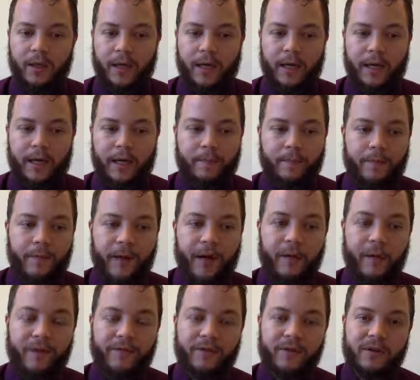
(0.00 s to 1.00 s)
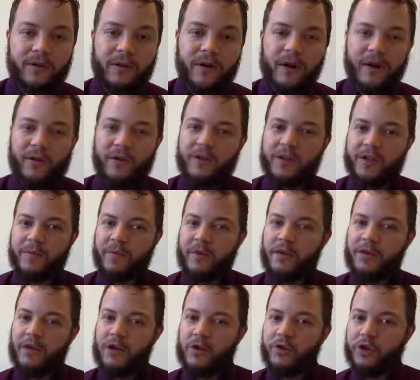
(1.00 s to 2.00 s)
However, there are some
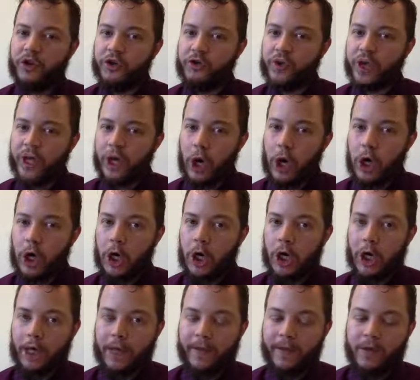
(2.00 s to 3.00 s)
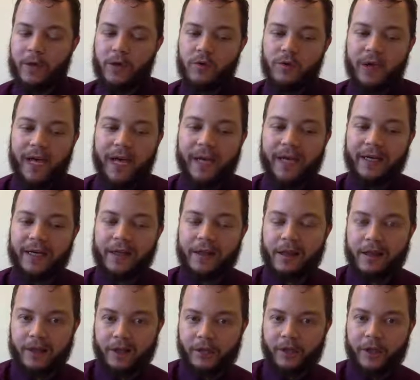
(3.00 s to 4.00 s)
things that you can do in R that you can't
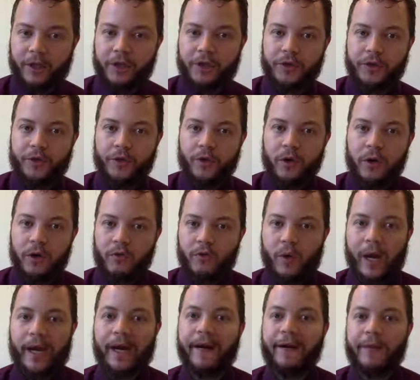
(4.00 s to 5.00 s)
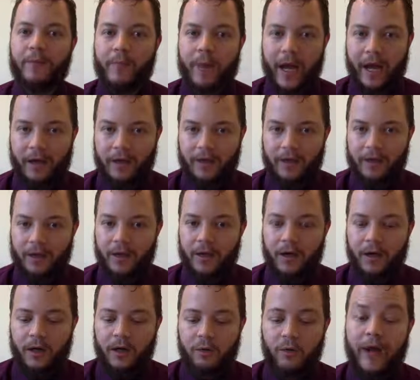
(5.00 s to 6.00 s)
necessarily do right out of the
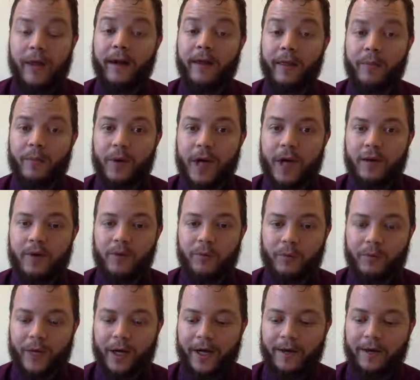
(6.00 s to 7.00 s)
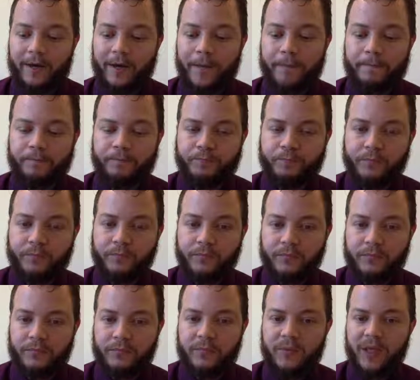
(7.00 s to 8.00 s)
box with Python.
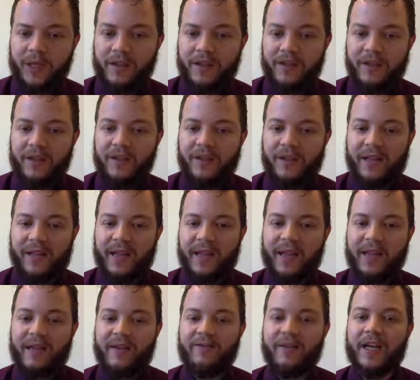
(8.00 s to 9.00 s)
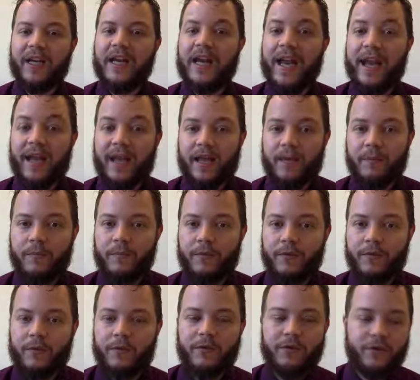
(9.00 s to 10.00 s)
Things like giving
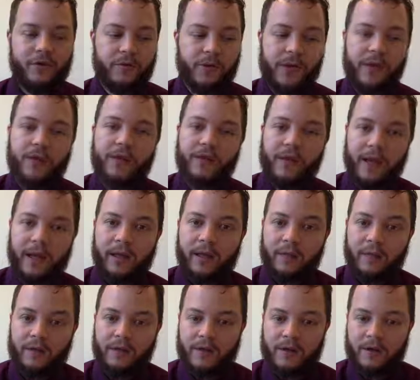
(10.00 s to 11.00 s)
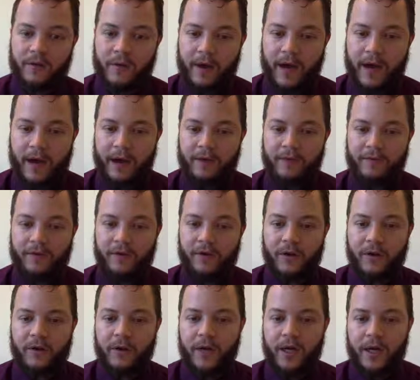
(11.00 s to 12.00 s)
names to each of the elements that you have.
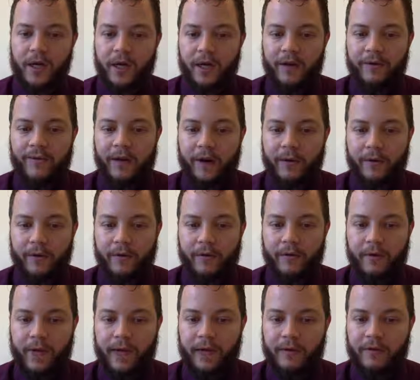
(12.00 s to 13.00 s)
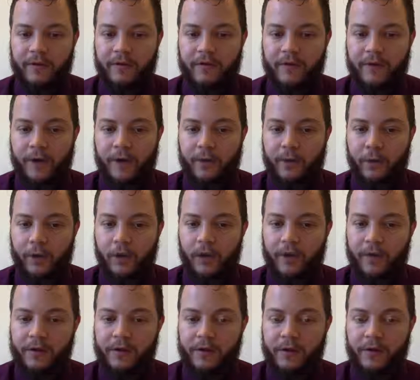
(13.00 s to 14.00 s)
So if I recreate this variable
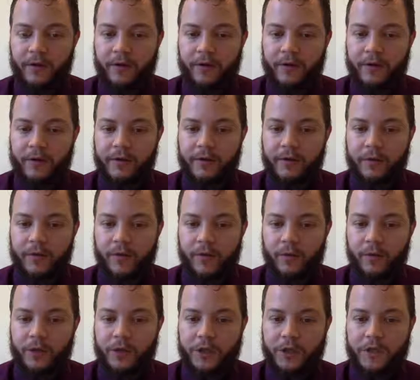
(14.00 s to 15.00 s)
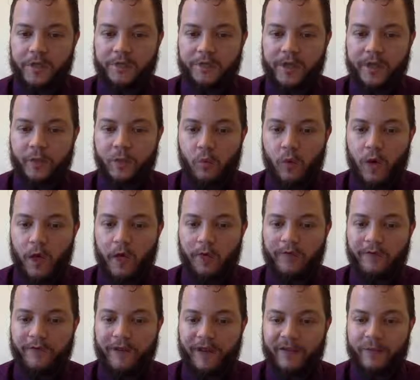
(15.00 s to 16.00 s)
called series, which is of type 1,
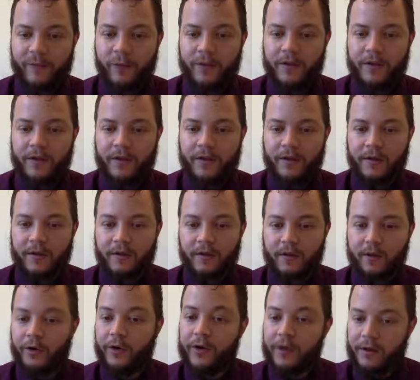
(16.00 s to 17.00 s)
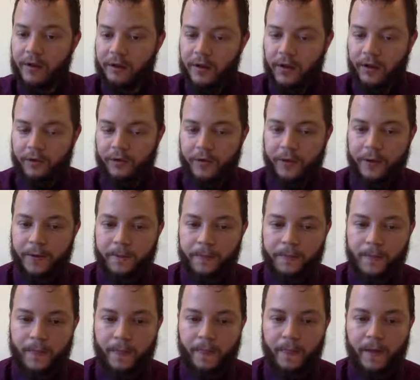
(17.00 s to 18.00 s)
5.6, and 3600,
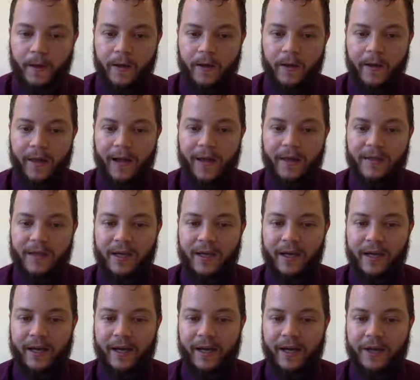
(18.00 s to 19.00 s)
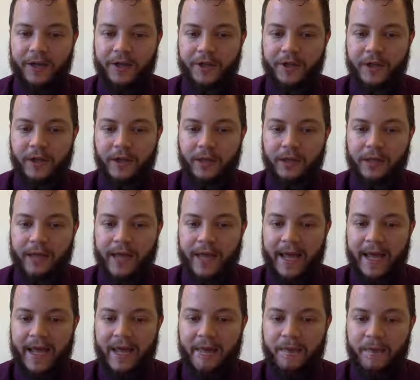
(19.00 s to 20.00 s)
and then I actually call
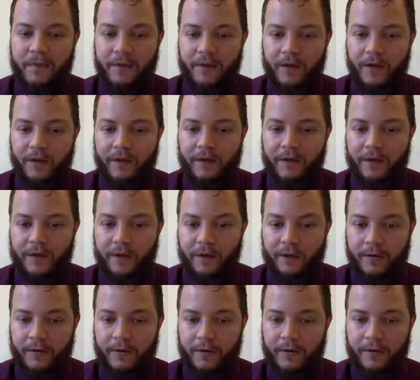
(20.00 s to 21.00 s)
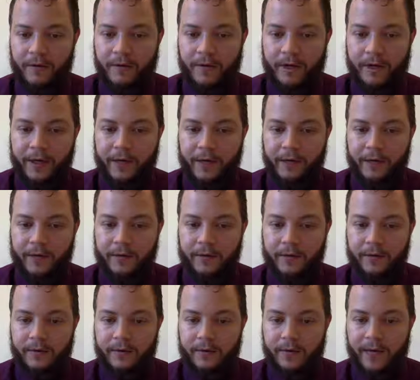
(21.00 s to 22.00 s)
names of series right here,
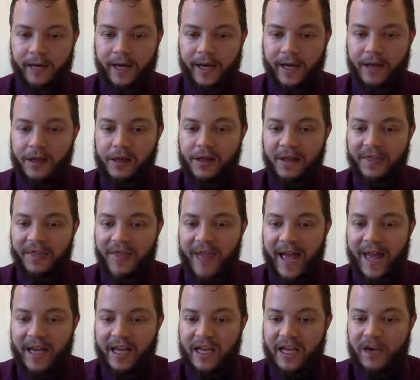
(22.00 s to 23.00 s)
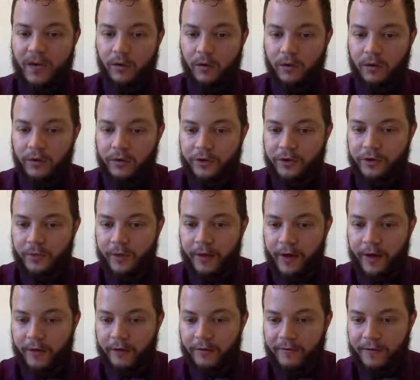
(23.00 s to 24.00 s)
and I set that equal to
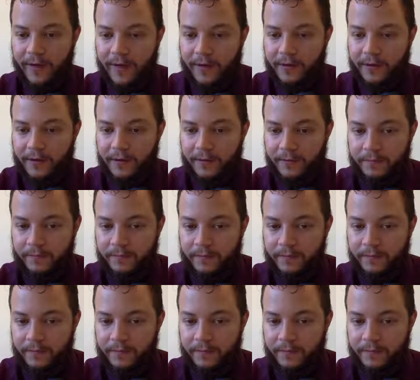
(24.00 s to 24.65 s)
another vector,